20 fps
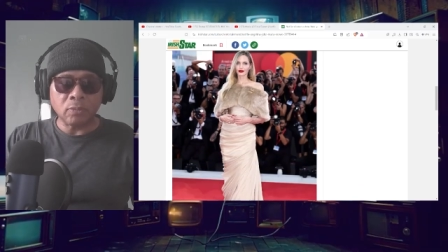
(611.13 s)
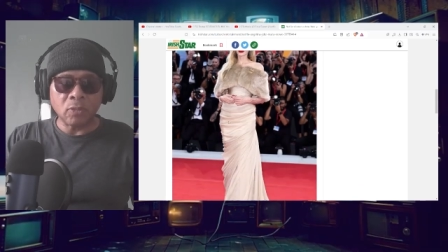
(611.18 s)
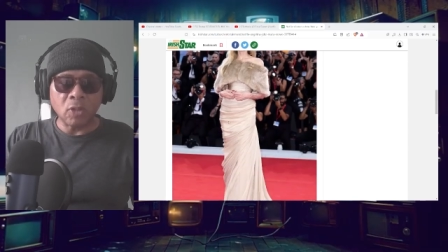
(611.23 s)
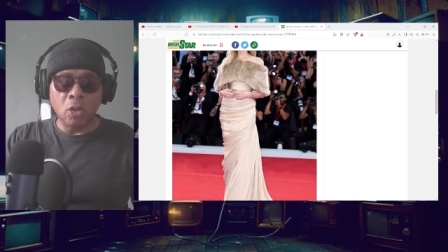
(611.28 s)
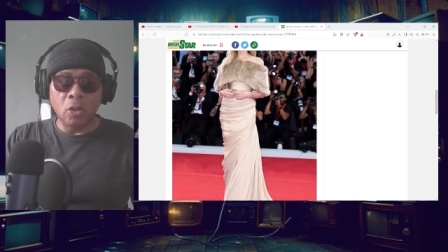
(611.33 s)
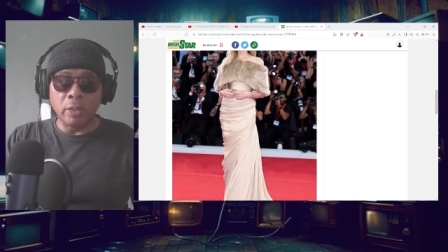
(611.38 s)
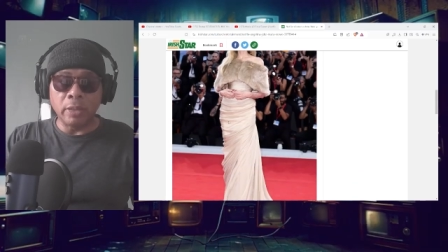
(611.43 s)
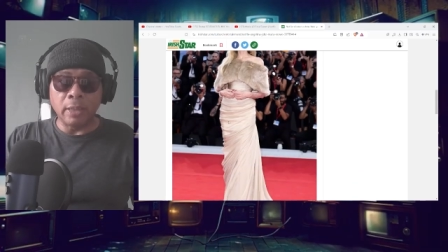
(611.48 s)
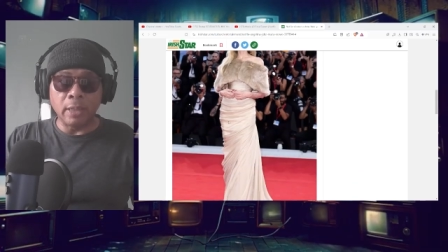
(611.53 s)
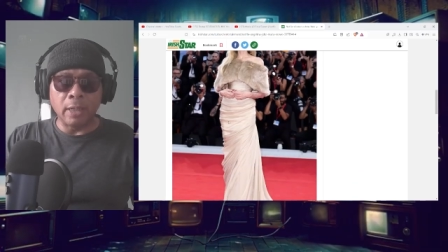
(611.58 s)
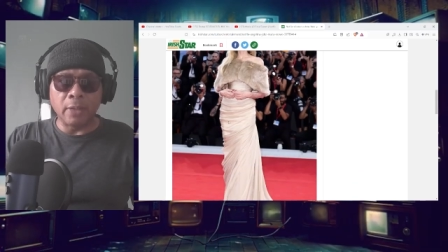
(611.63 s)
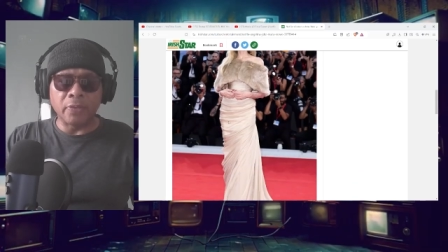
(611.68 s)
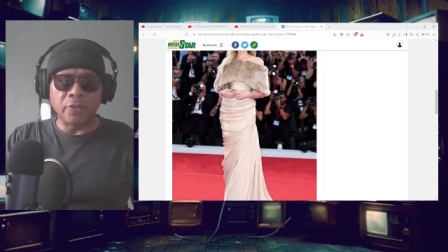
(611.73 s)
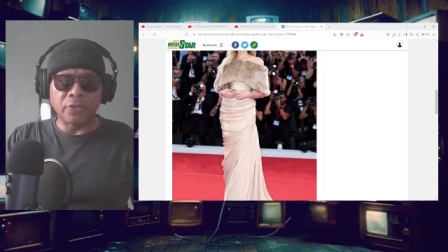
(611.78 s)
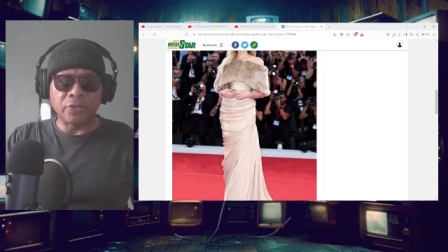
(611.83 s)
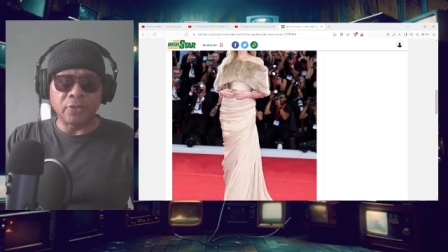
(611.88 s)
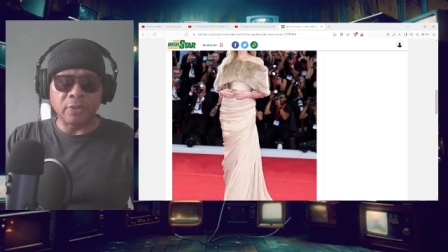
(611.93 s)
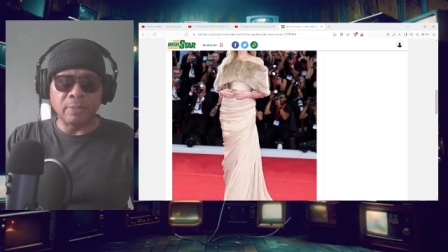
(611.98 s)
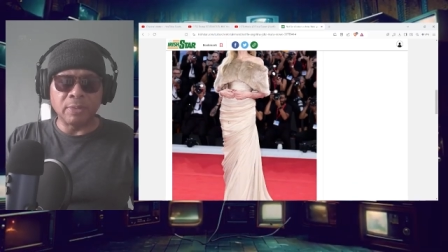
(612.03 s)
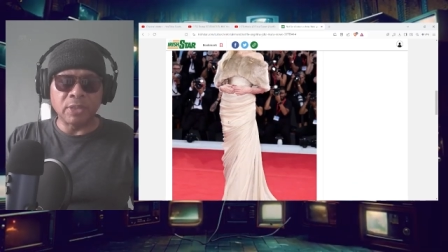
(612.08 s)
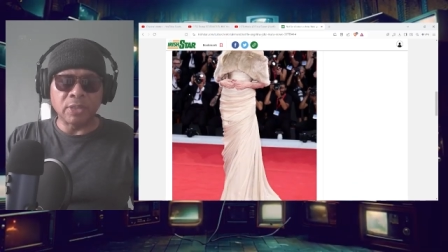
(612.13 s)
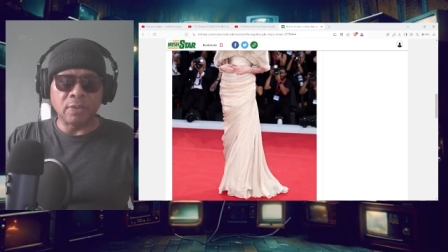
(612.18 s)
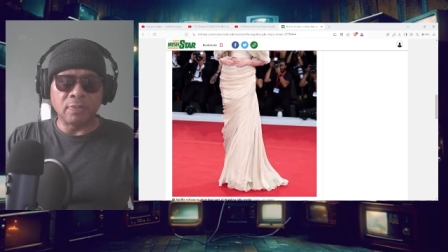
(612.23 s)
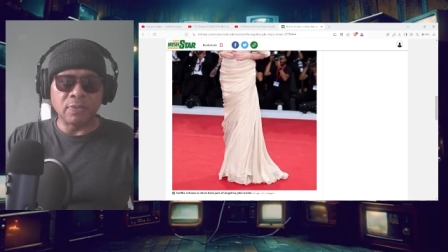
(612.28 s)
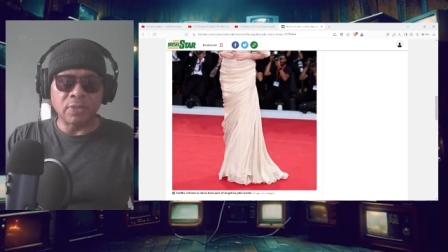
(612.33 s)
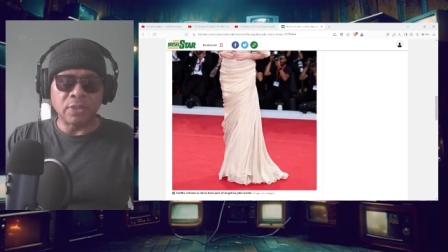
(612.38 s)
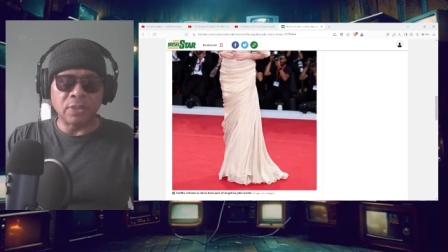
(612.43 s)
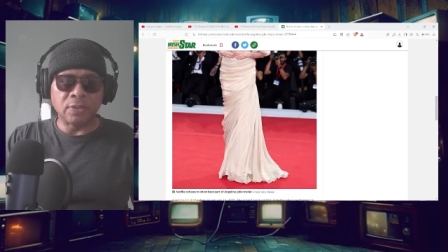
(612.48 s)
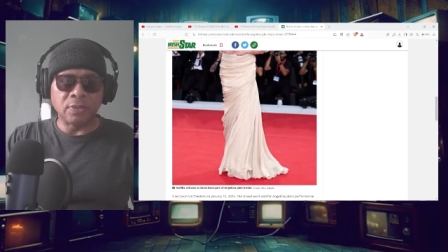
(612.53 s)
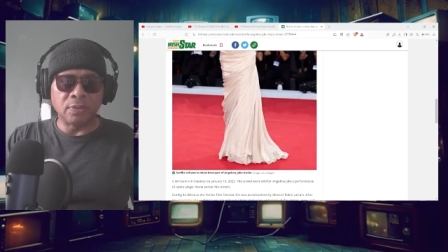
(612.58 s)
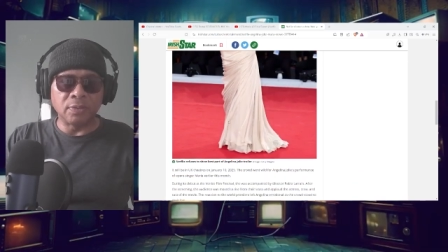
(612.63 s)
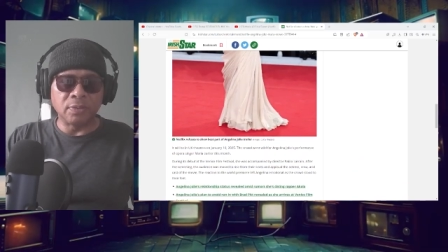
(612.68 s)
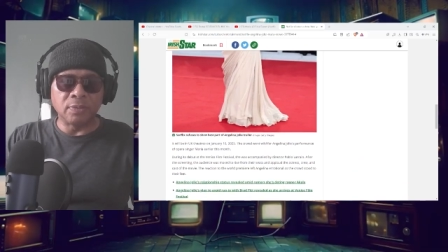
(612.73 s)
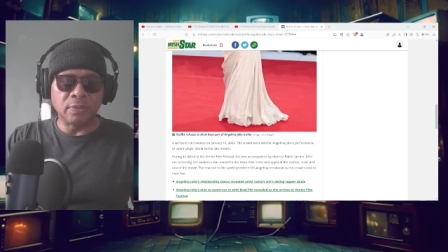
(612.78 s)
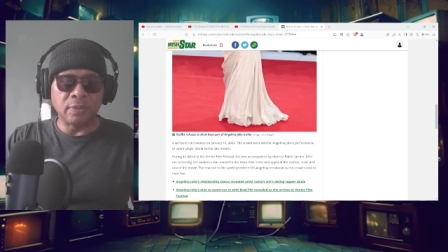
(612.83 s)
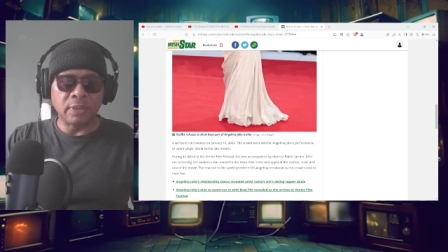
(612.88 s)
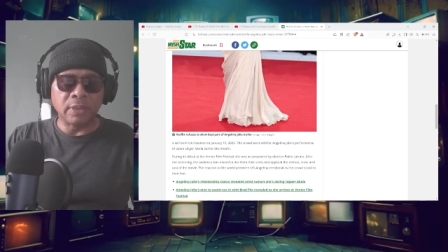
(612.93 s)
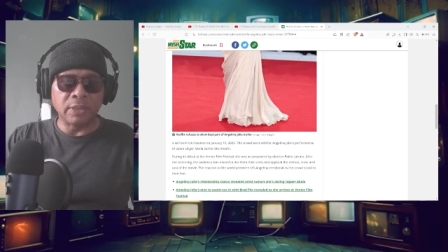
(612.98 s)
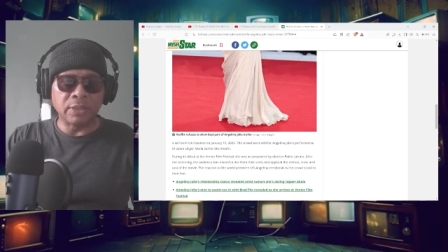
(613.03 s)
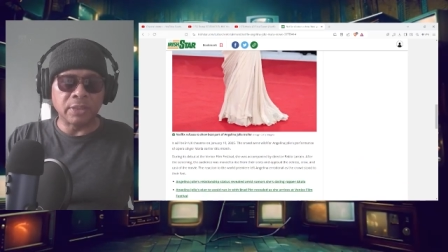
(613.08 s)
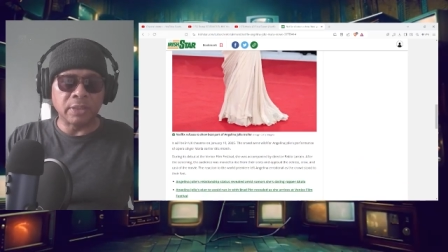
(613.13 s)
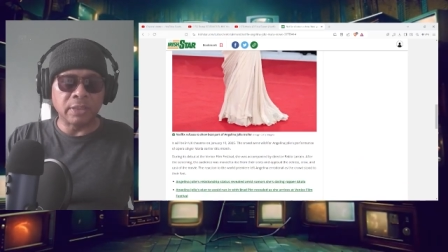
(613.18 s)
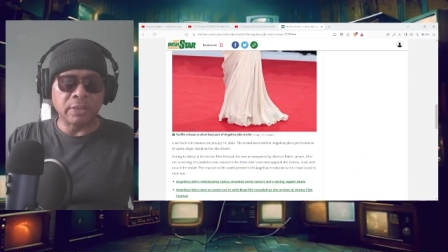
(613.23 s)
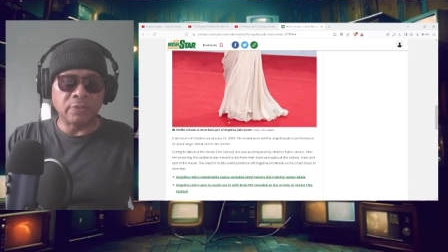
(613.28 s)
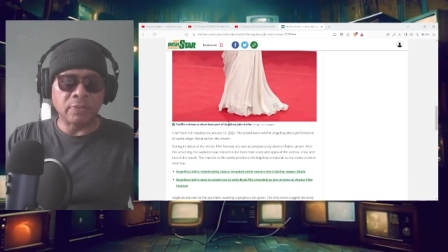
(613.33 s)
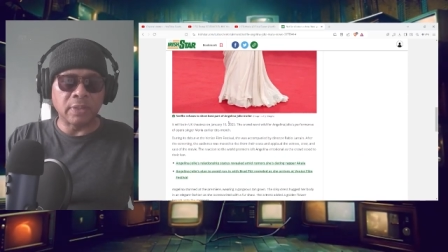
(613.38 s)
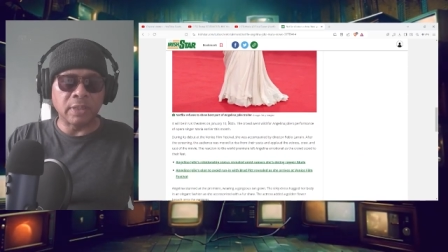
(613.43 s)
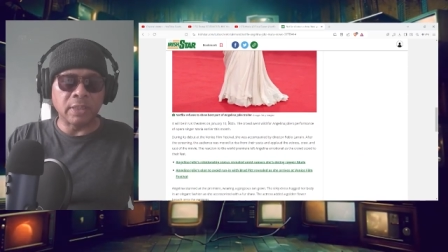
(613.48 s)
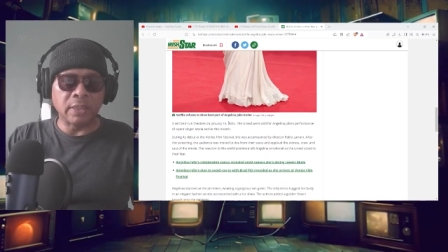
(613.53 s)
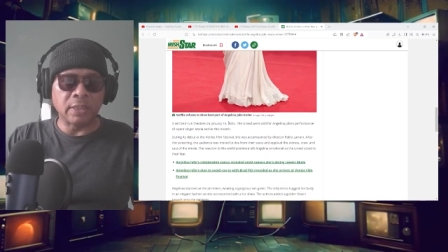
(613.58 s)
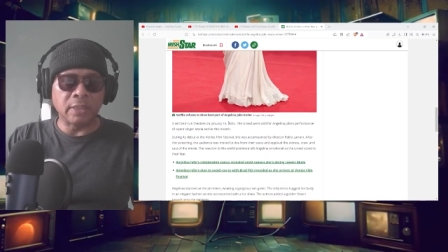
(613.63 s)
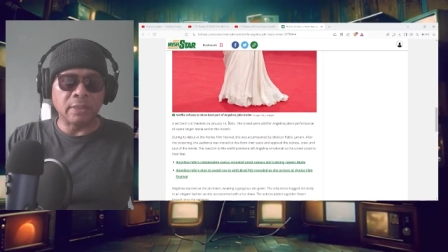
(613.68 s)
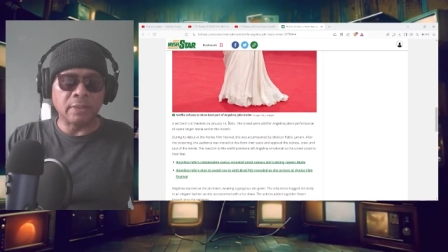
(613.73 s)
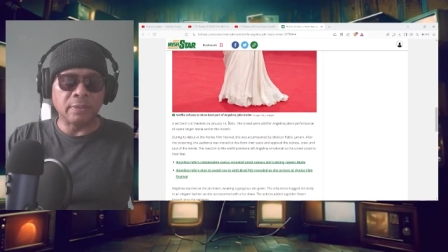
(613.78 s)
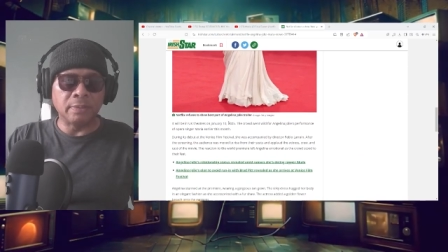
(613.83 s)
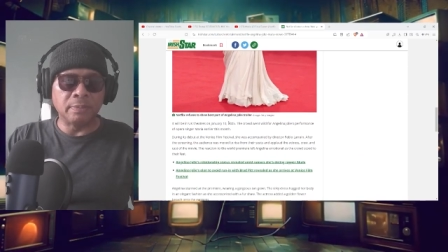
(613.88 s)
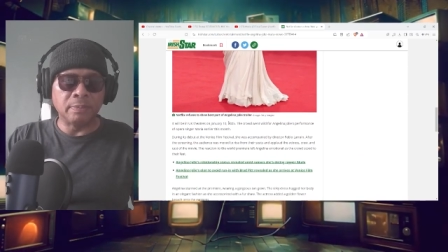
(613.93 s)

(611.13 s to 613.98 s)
On other streaming services too. This in right now.